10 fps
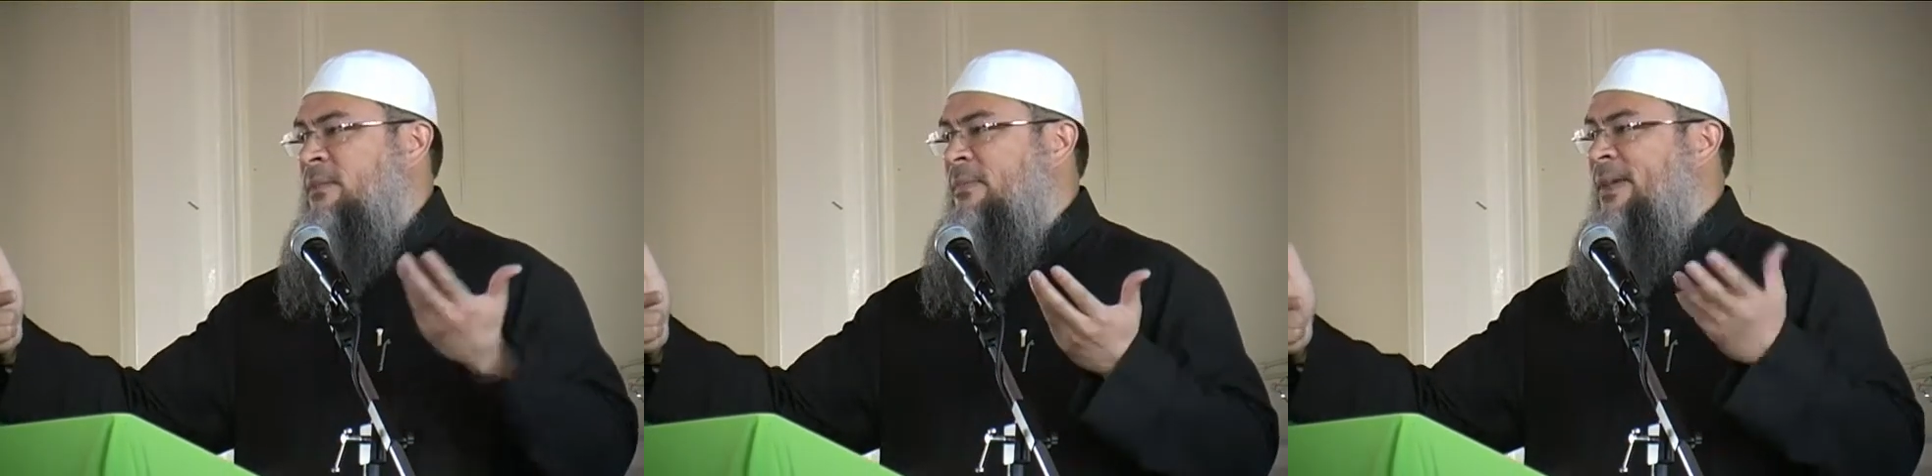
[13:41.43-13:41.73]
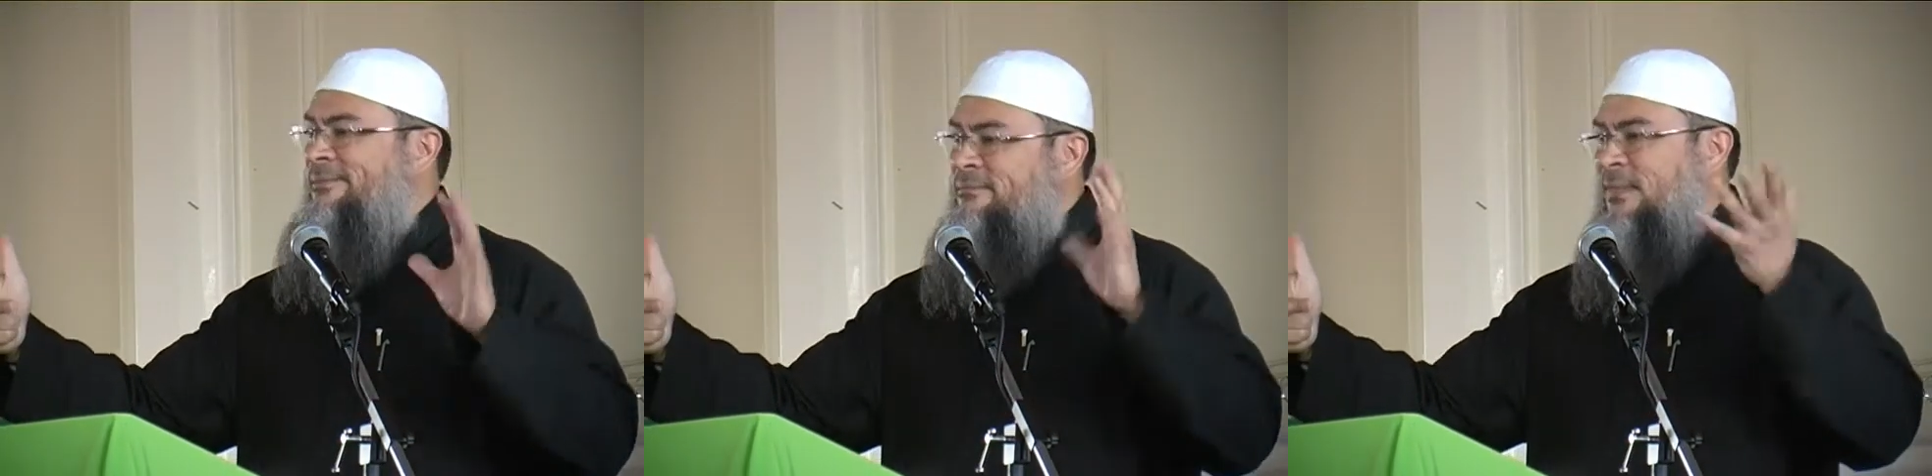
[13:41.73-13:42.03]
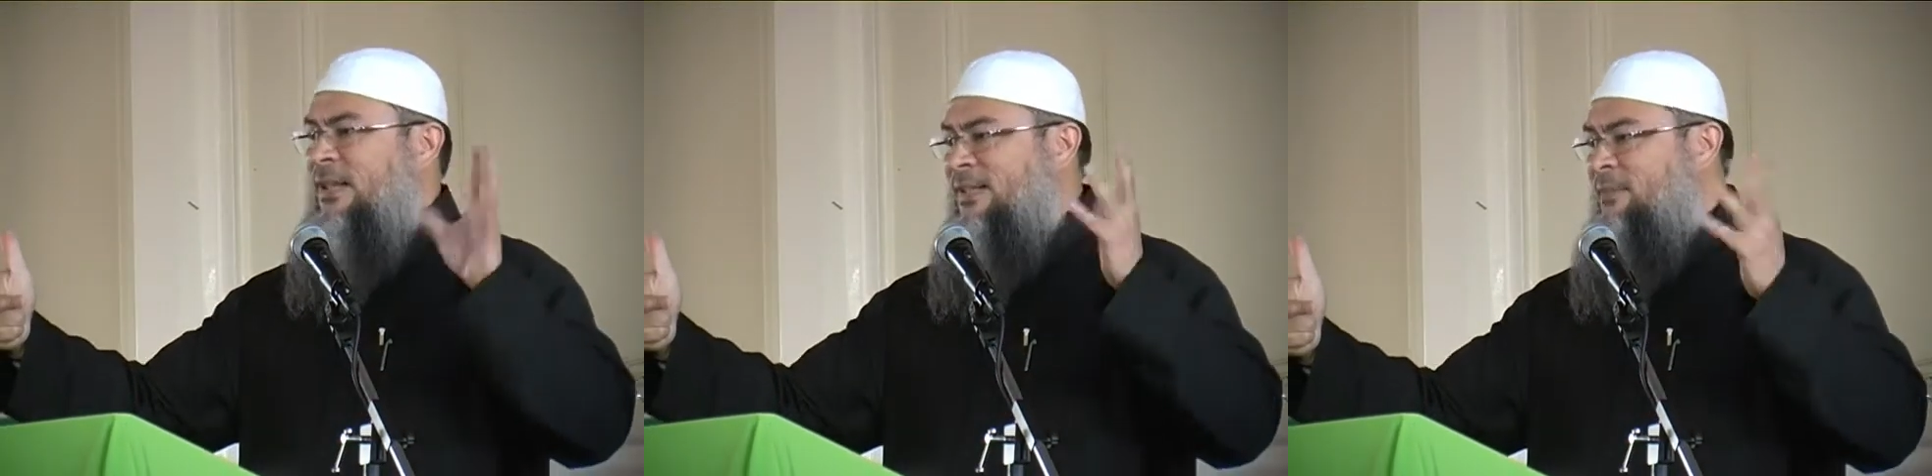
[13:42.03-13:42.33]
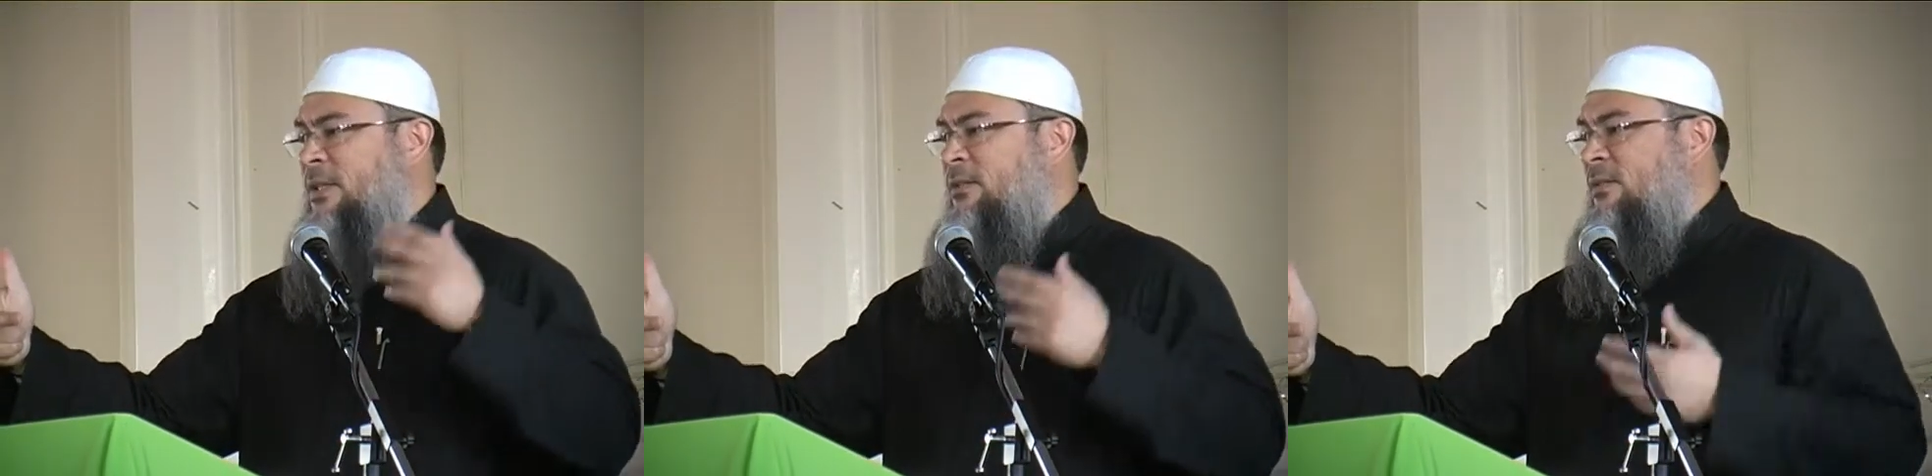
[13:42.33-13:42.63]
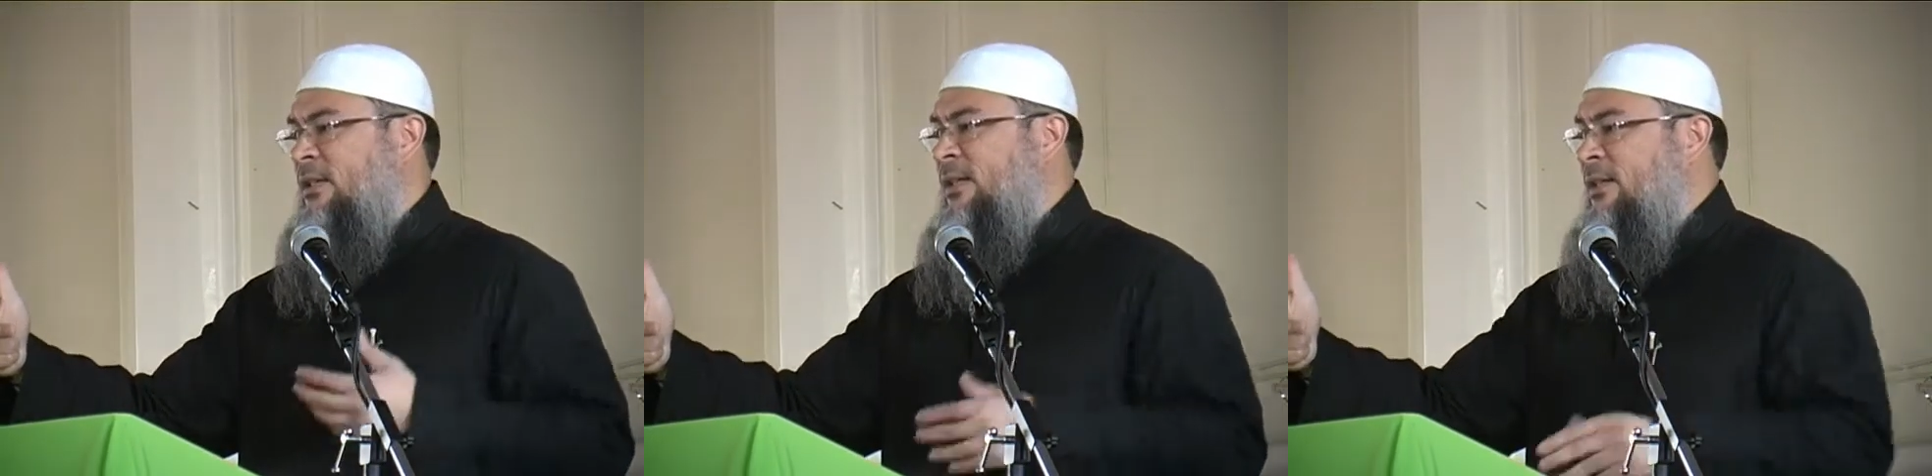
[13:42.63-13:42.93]
men a little bit,
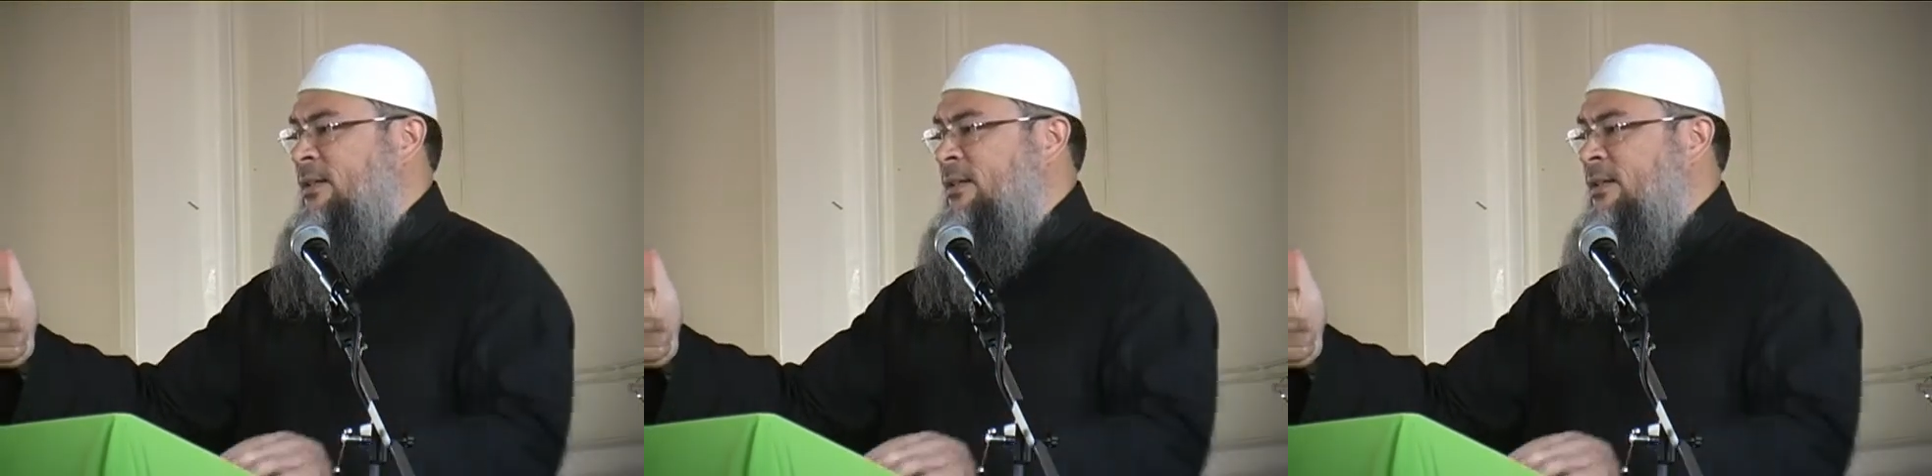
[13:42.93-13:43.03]
yani.